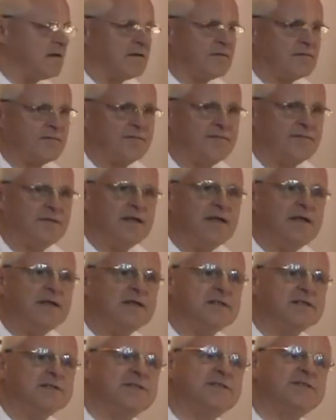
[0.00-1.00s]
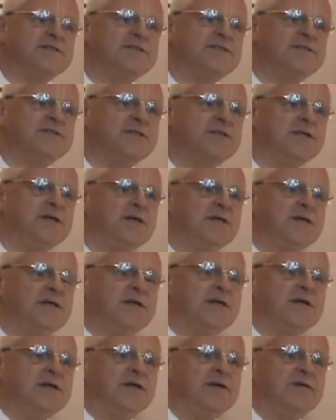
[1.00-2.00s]
fields
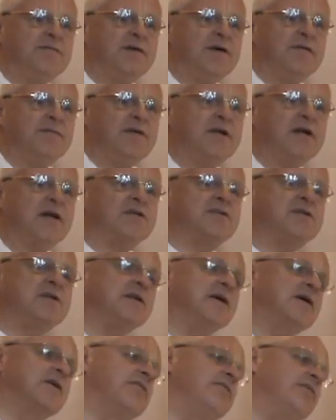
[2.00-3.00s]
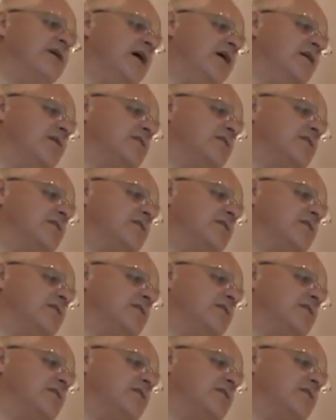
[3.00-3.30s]
where we actually create